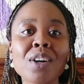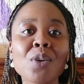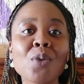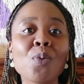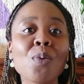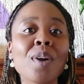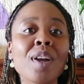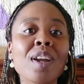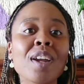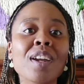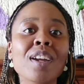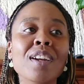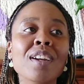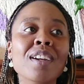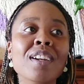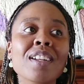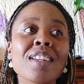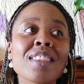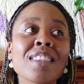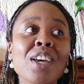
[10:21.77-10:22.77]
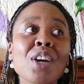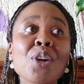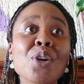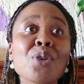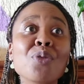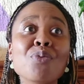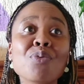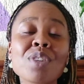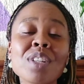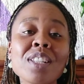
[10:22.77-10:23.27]
where that
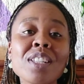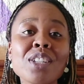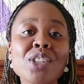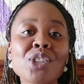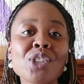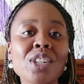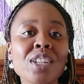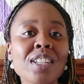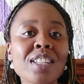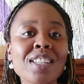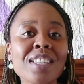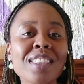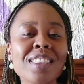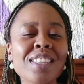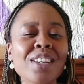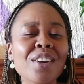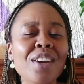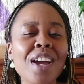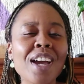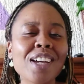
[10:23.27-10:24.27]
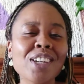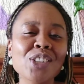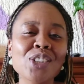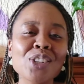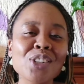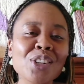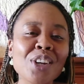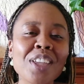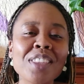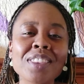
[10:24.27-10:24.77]
are really shitty, they're
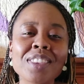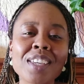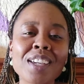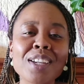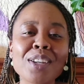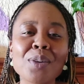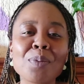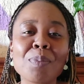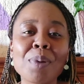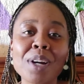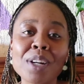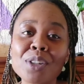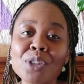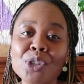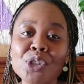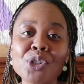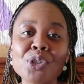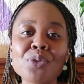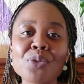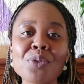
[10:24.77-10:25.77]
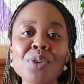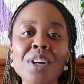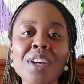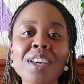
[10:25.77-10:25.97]
actually not there to punish you.